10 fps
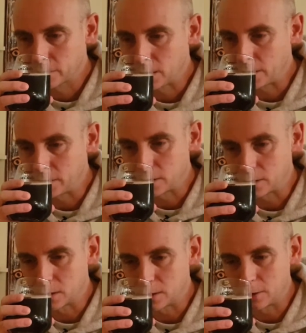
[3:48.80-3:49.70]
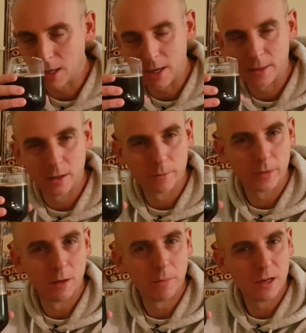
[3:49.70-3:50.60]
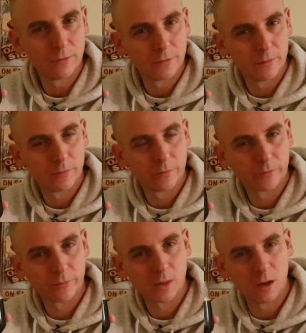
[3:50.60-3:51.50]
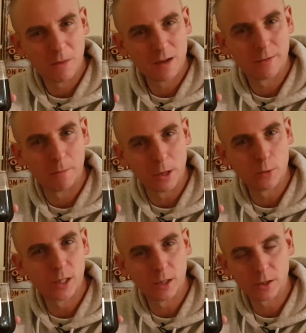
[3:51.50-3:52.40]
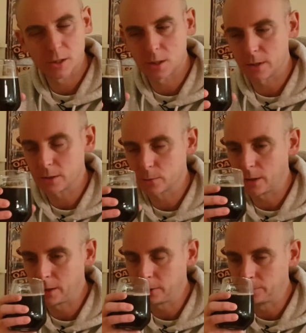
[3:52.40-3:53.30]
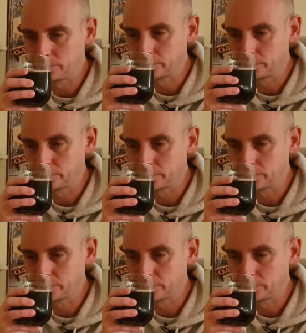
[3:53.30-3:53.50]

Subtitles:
And you're getting a bit of the booziness to it as well.